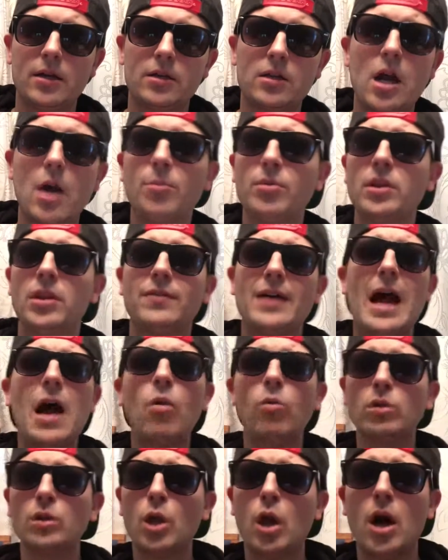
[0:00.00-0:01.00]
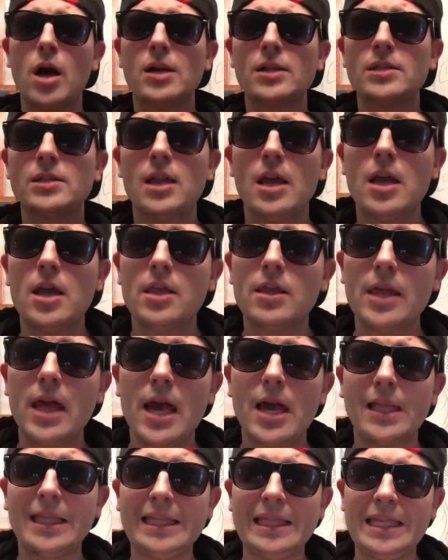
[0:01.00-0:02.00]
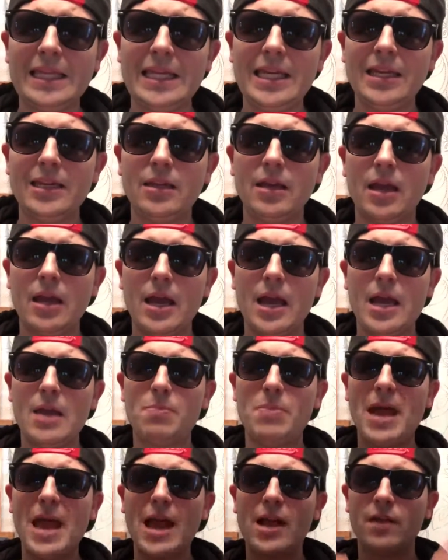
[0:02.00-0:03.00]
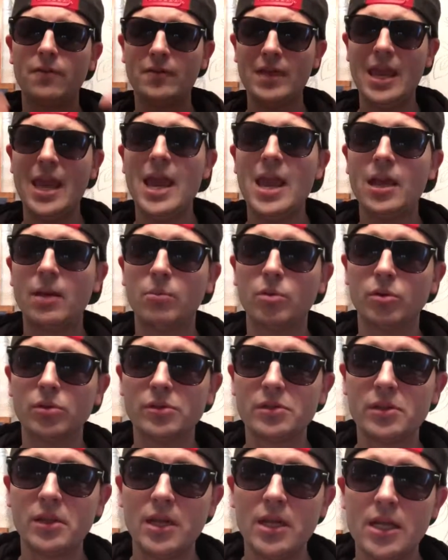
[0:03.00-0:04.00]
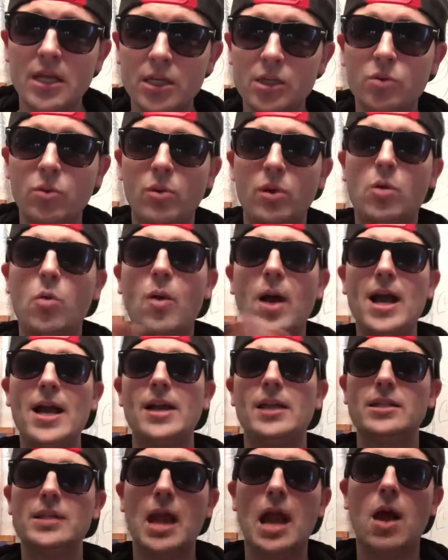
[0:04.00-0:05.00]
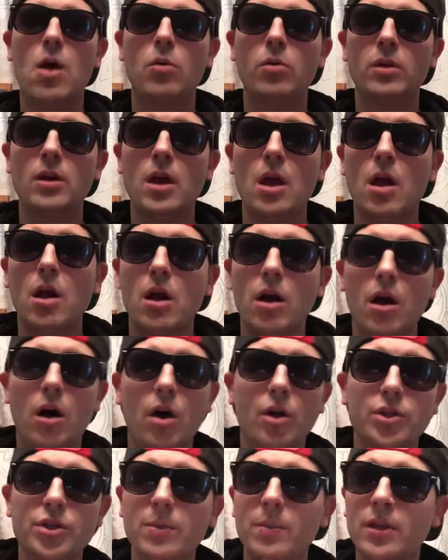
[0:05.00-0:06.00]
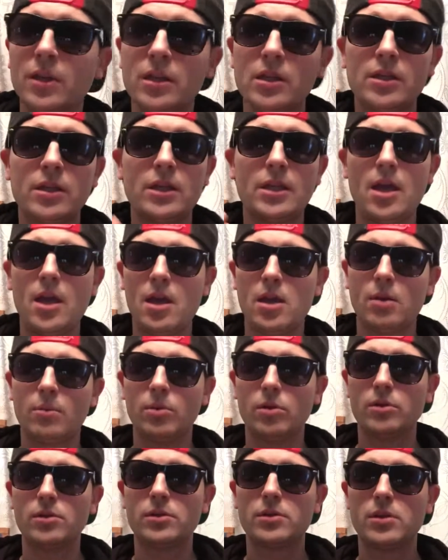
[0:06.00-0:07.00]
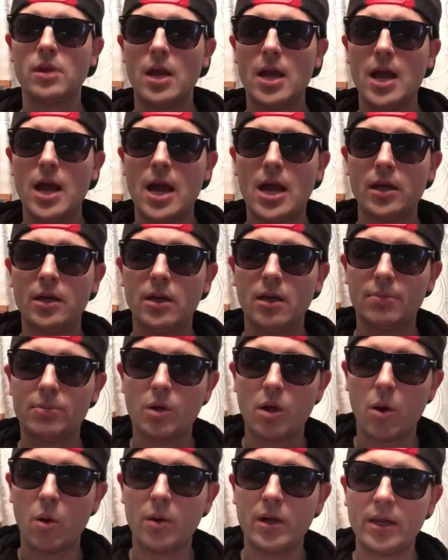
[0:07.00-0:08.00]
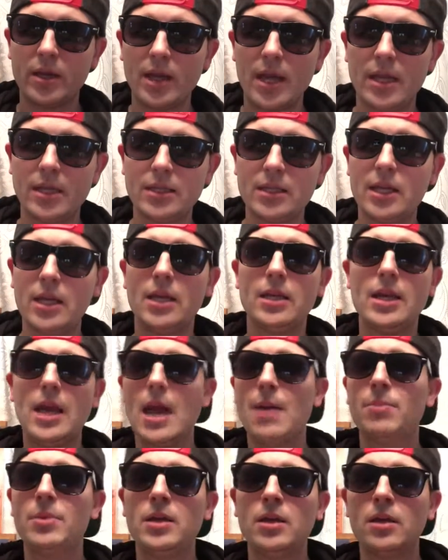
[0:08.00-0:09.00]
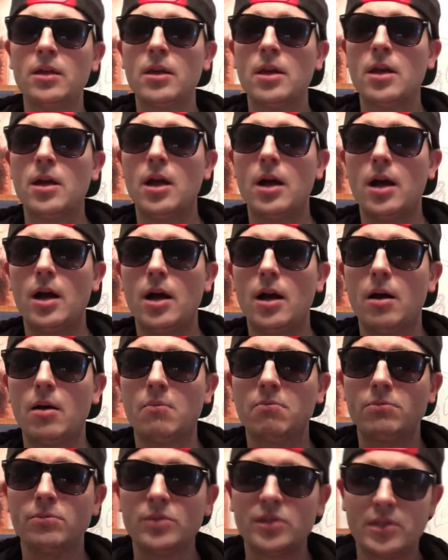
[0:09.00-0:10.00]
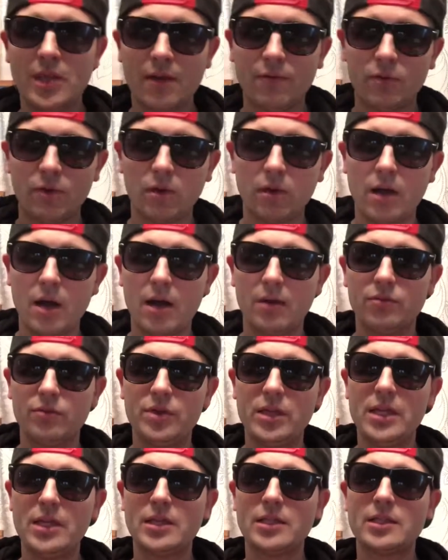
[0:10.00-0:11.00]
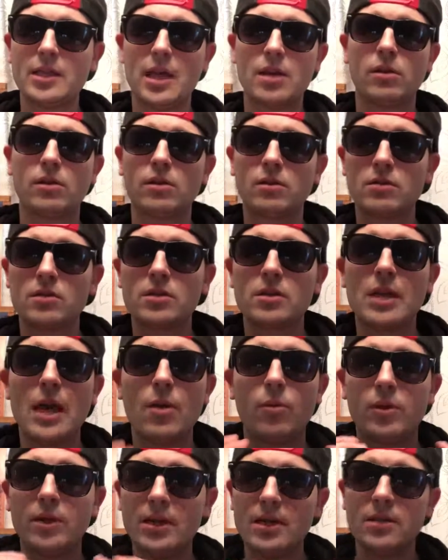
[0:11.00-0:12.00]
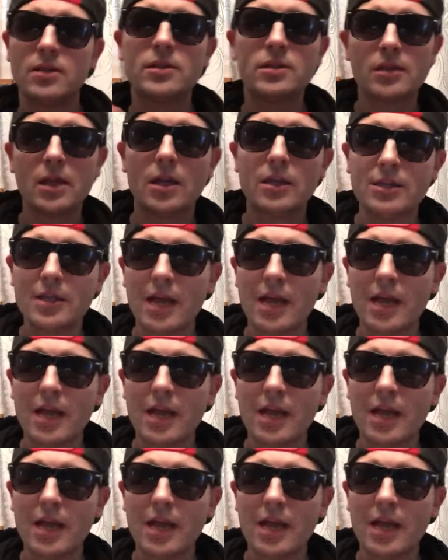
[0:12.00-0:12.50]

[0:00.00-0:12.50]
couple of outlaws that lead a pack of cannibals into a quiet town. Ultimately, the cannibals end up going and kidnapping several of the settlers that were in said